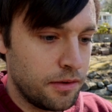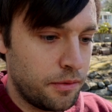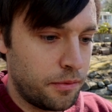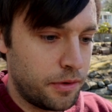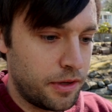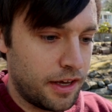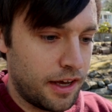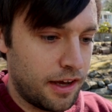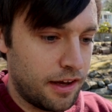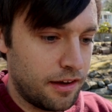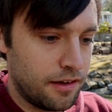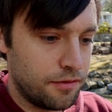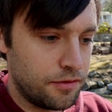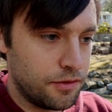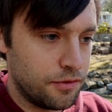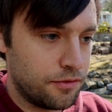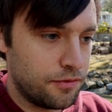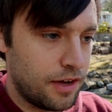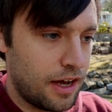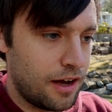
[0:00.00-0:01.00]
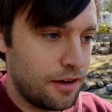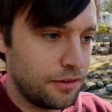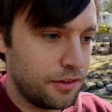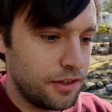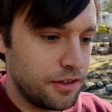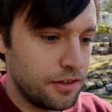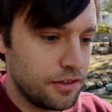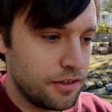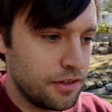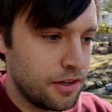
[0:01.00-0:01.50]
we have
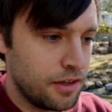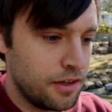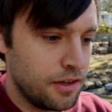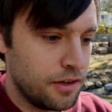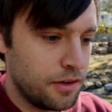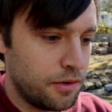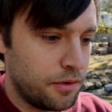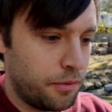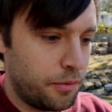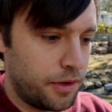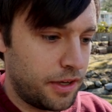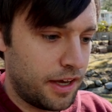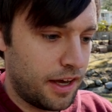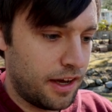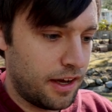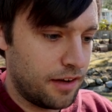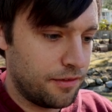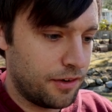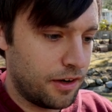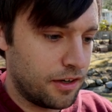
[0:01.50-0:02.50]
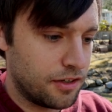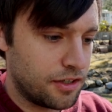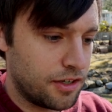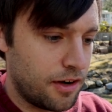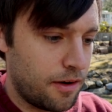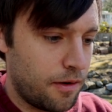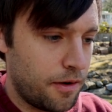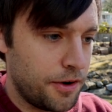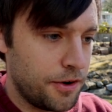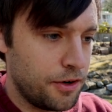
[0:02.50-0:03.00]
Newfoundland, we have
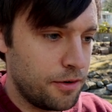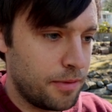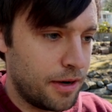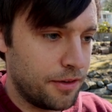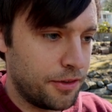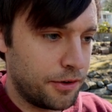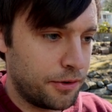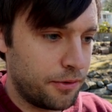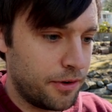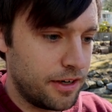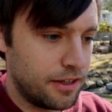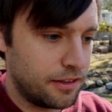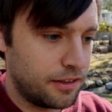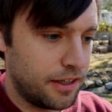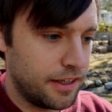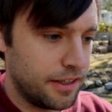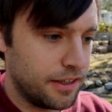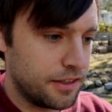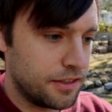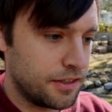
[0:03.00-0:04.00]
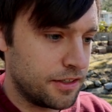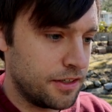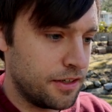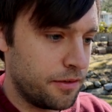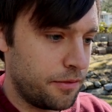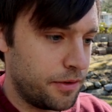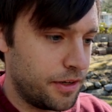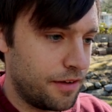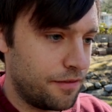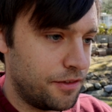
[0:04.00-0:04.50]
Ontario by the Great Lakes,
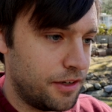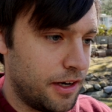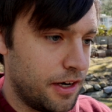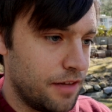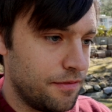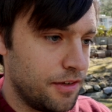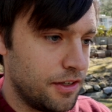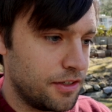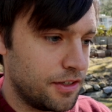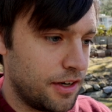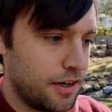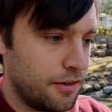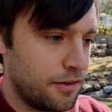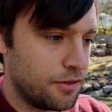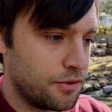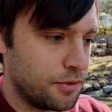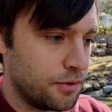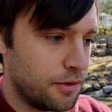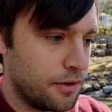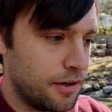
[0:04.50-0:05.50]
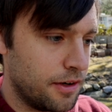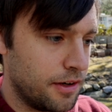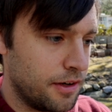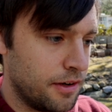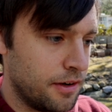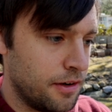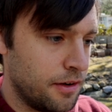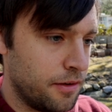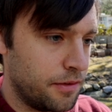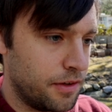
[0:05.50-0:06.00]
we have Nunavut Territory,
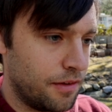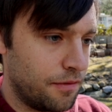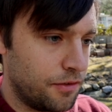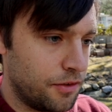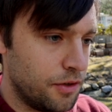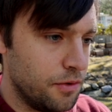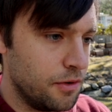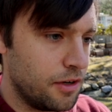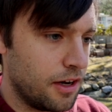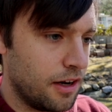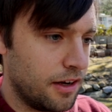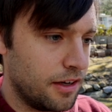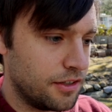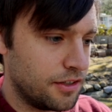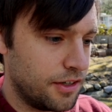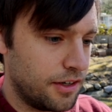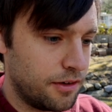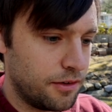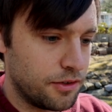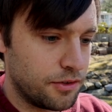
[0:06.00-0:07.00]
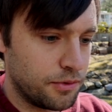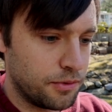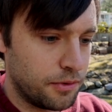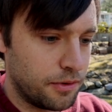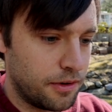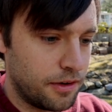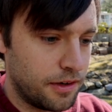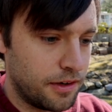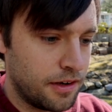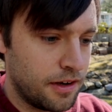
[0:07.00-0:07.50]
we have Yukon
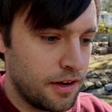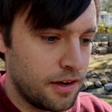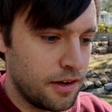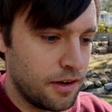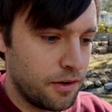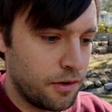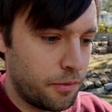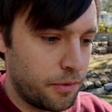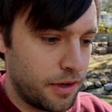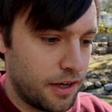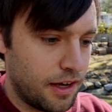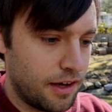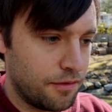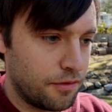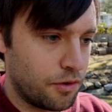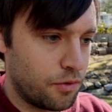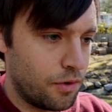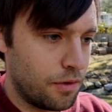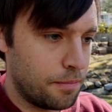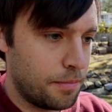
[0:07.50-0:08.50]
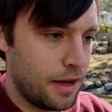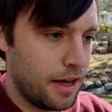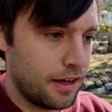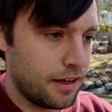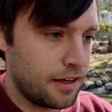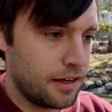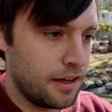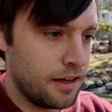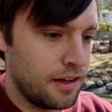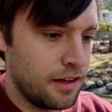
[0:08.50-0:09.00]
Territory, we have Quebec,
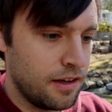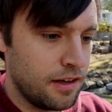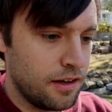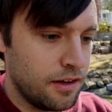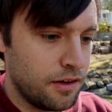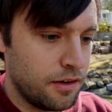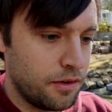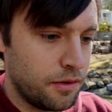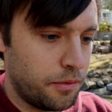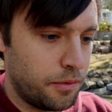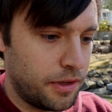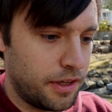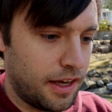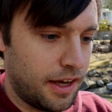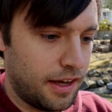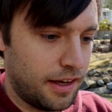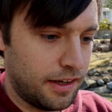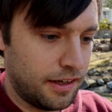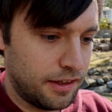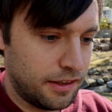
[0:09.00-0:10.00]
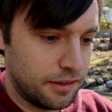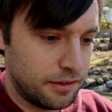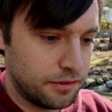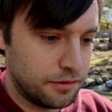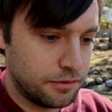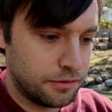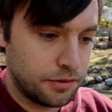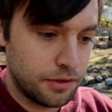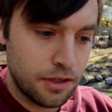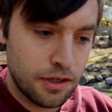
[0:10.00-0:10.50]
we
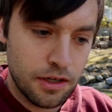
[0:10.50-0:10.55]
have